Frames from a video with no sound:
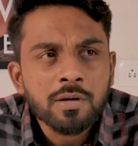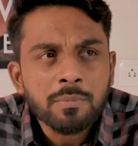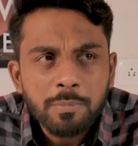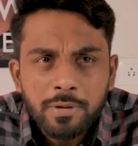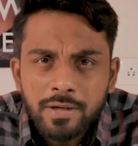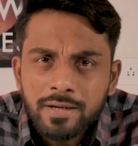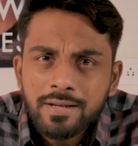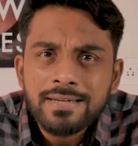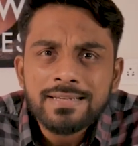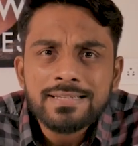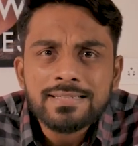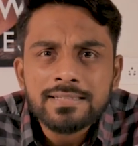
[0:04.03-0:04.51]

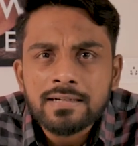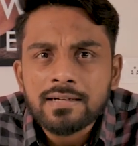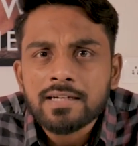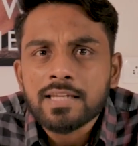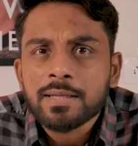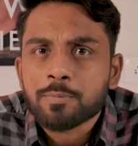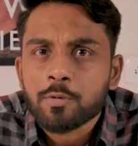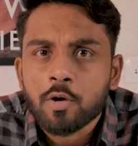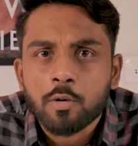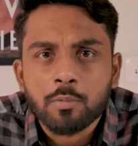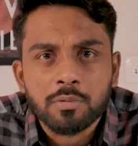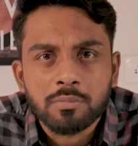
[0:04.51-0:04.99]
Pretty
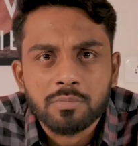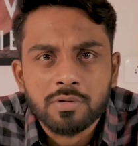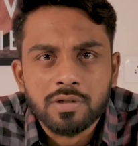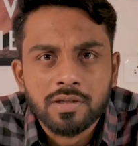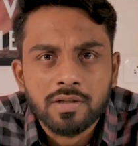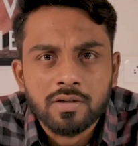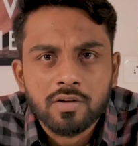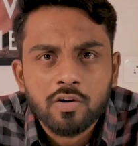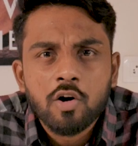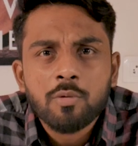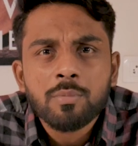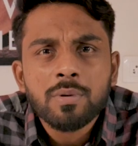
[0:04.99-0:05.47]
recently,
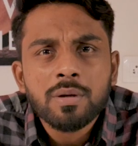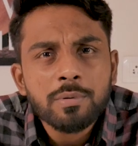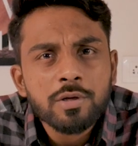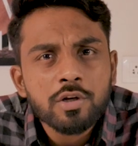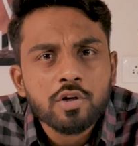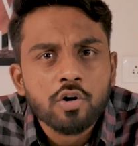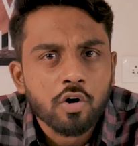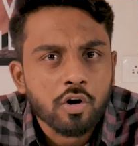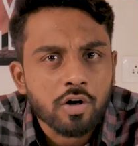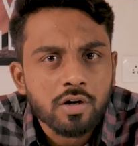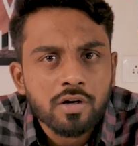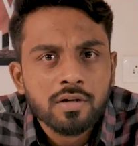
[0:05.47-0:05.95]
probably, or maybe
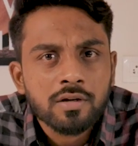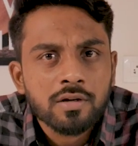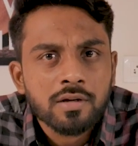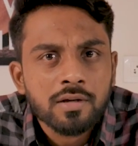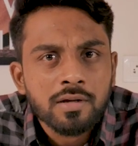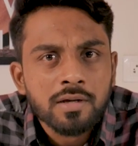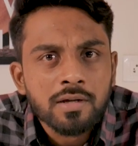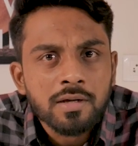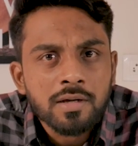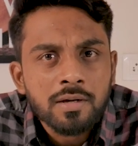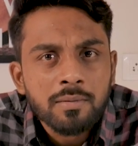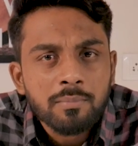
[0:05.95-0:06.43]
not.
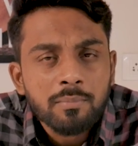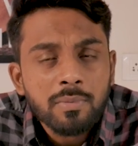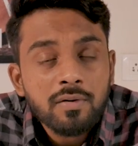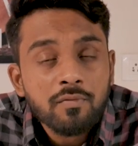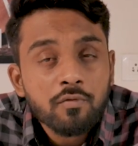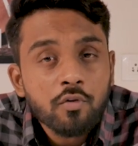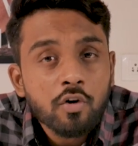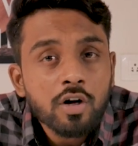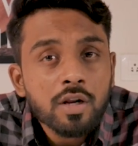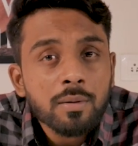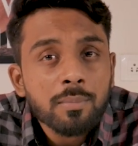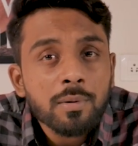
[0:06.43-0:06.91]

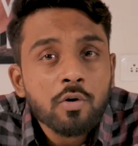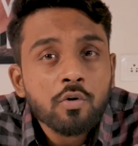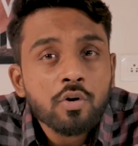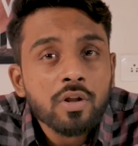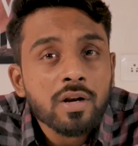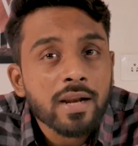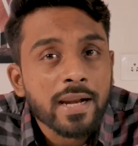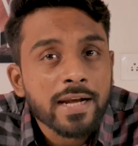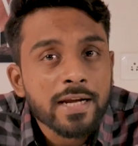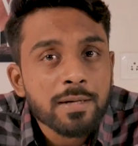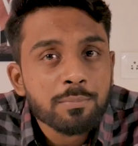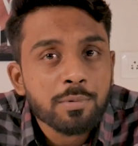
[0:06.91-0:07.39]
But what about
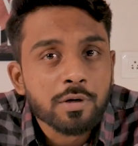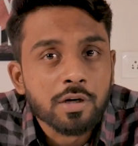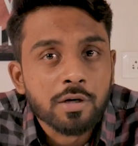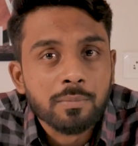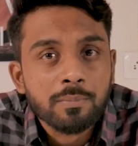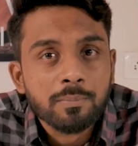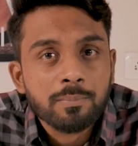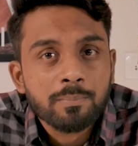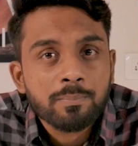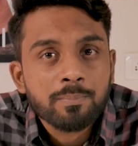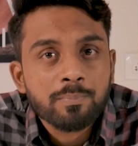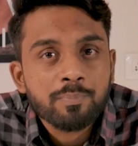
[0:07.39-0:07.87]
a light bulb?